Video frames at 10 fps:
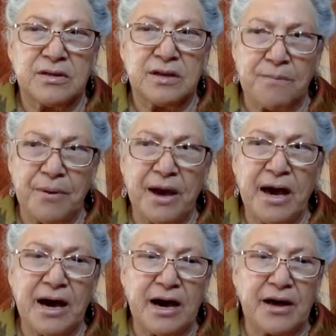the
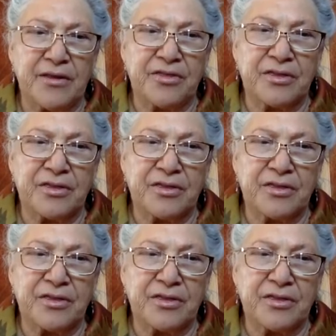path